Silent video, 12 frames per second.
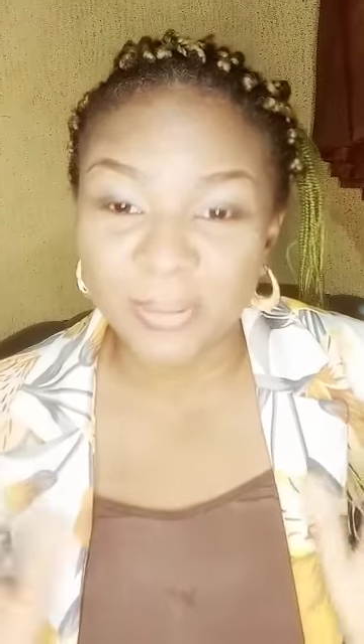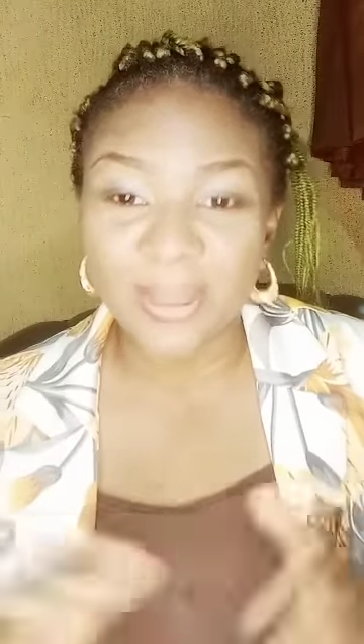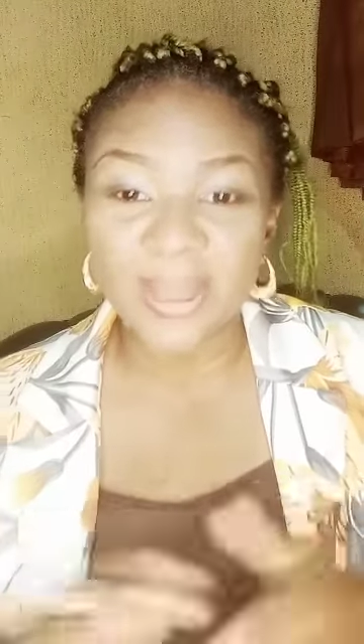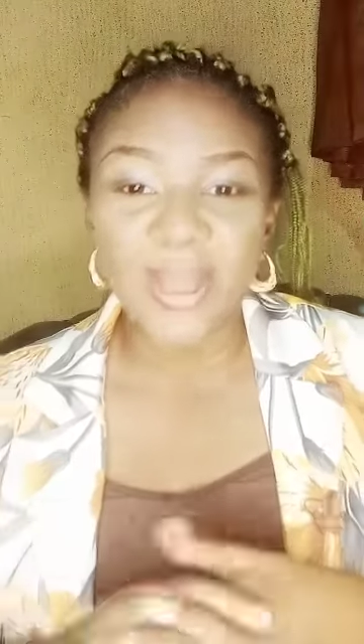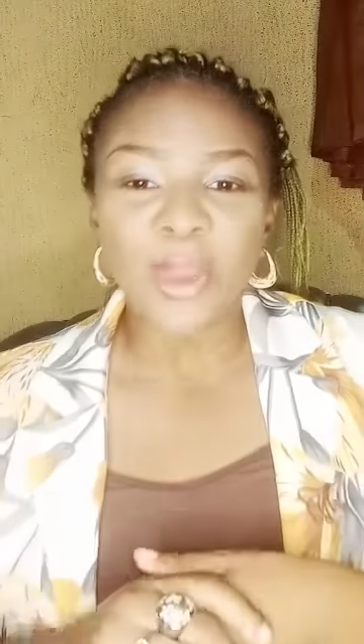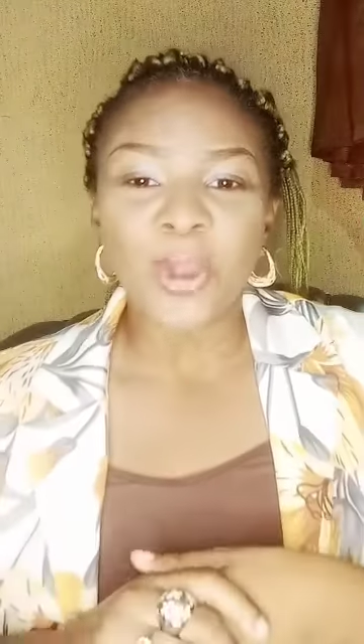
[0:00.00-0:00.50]

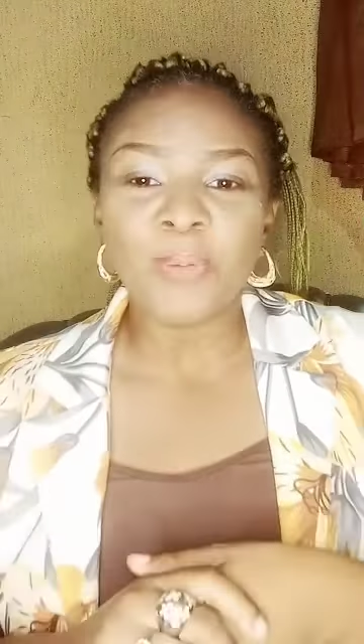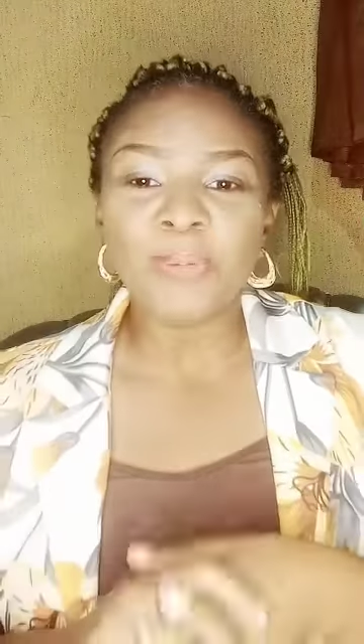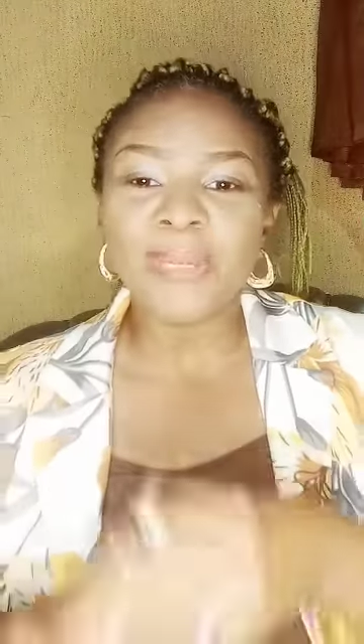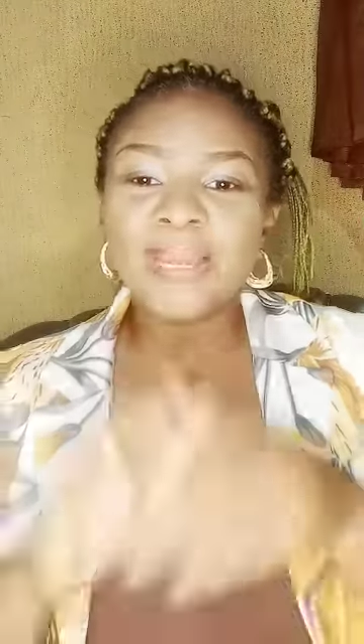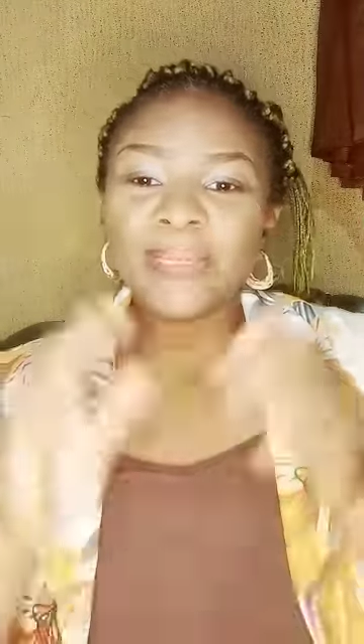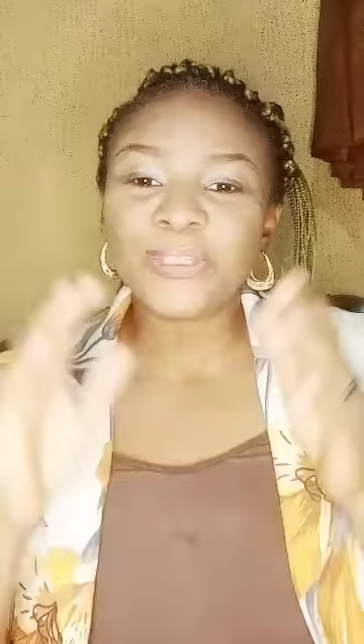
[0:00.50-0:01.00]

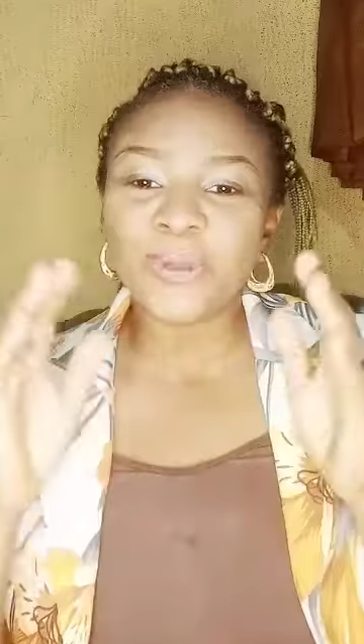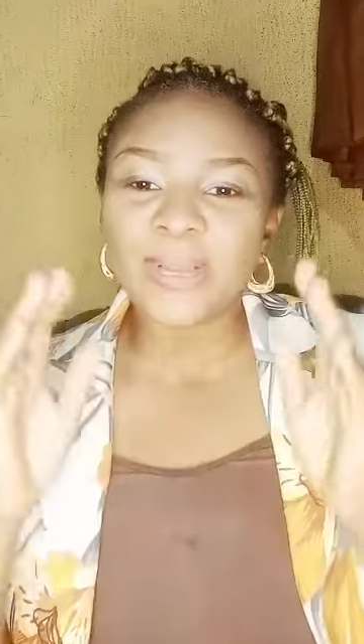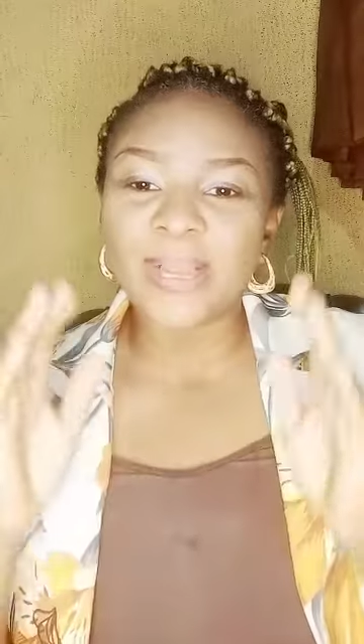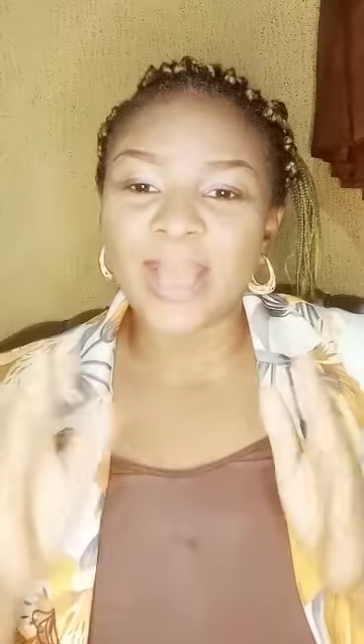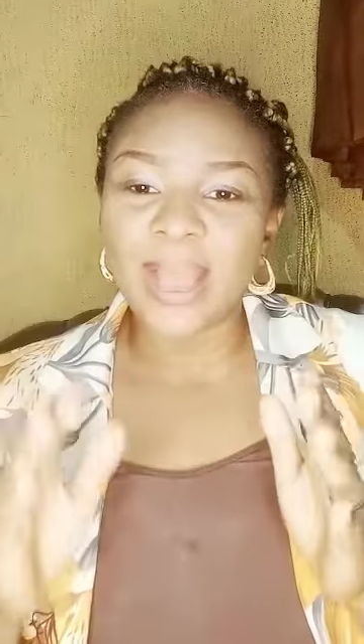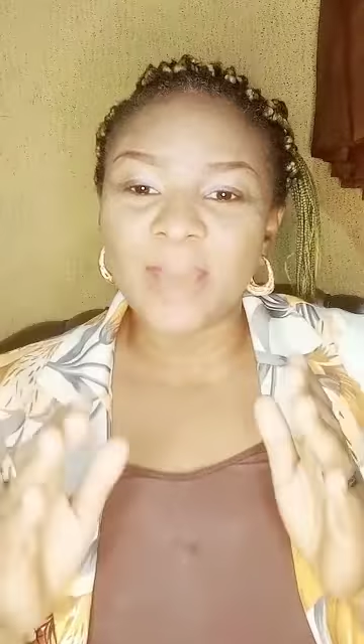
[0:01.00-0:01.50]
Communication
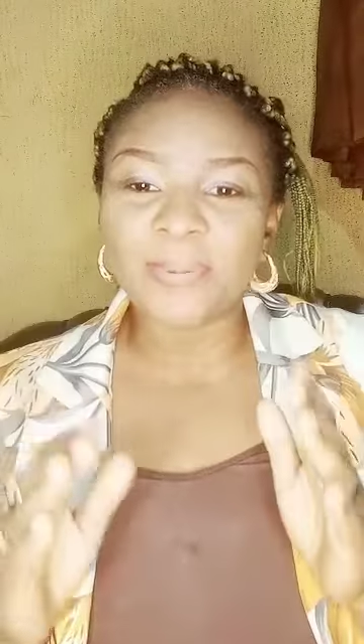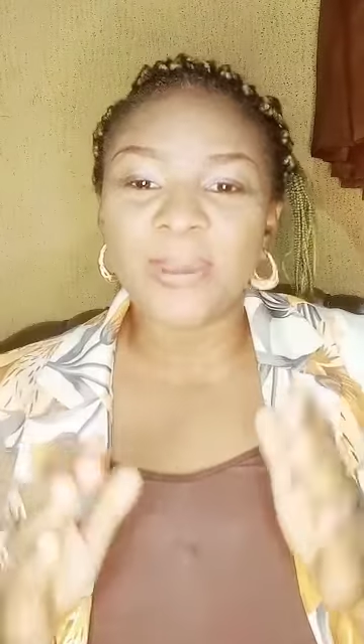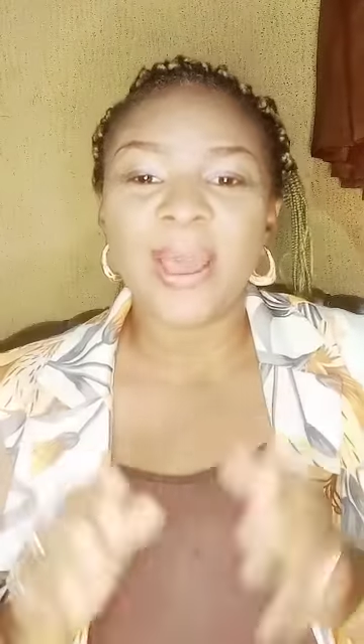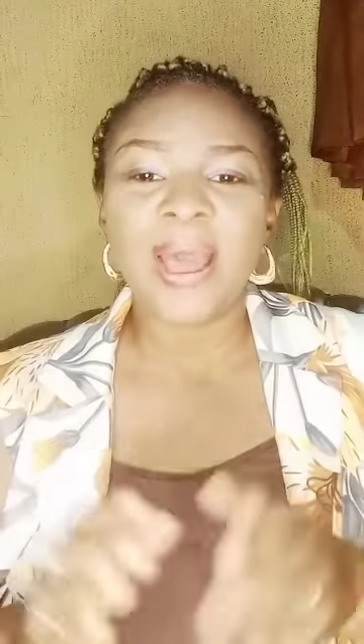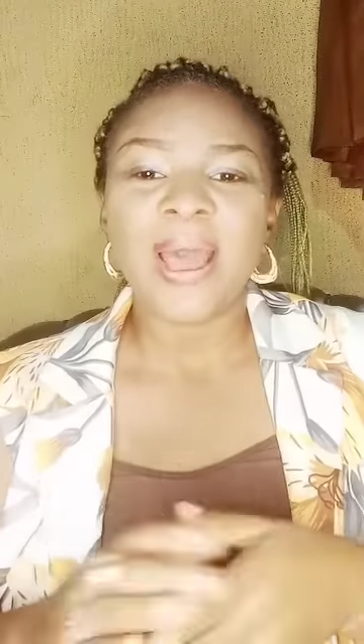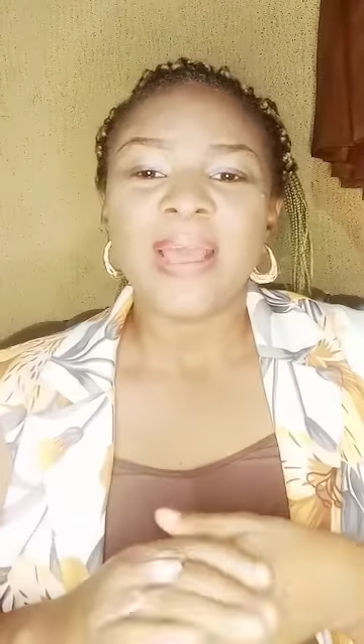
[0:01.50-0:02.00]
gap
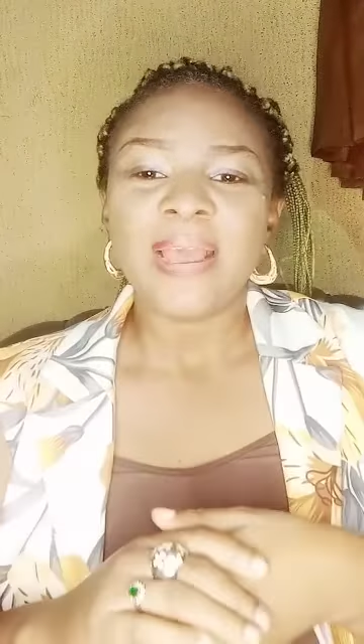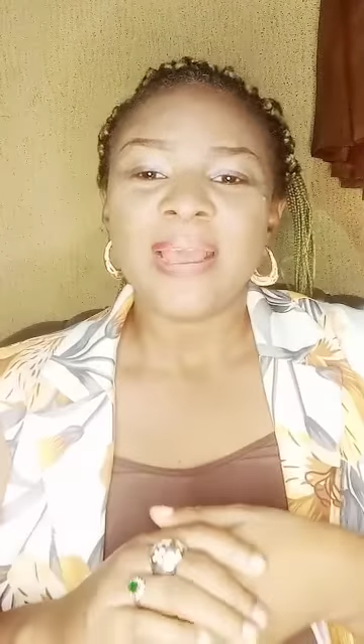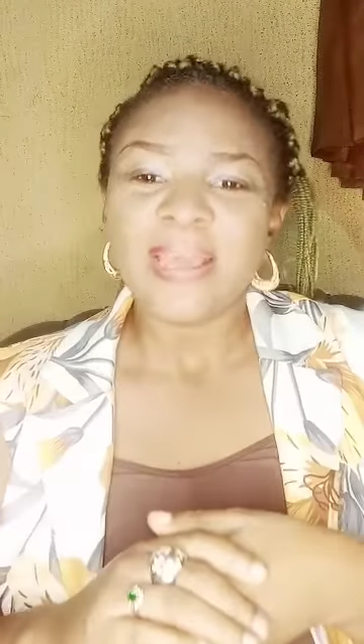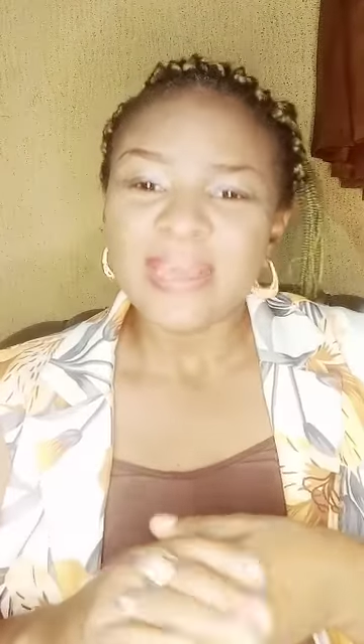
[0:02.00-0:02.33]
is